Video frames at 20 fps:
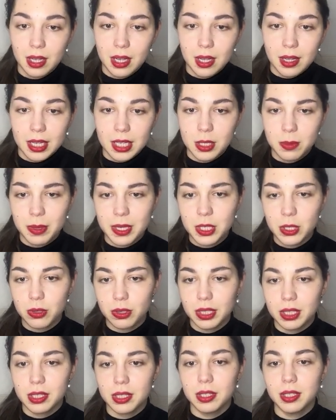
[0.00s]
It's best to
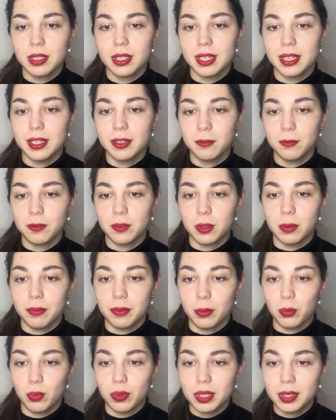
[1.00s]
enter it from the
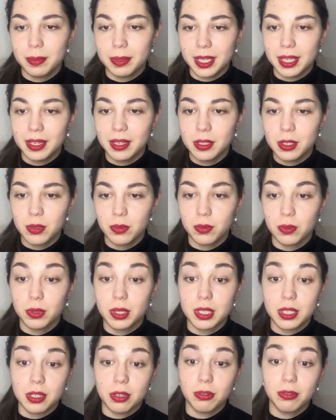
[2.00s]
very beginning for a
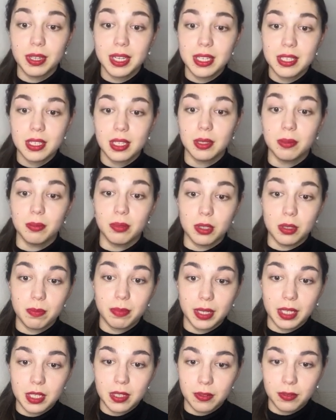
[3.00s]
decrease in
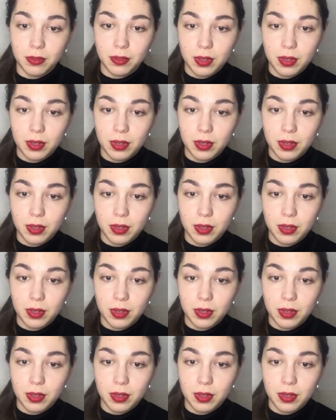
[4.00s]
perspective.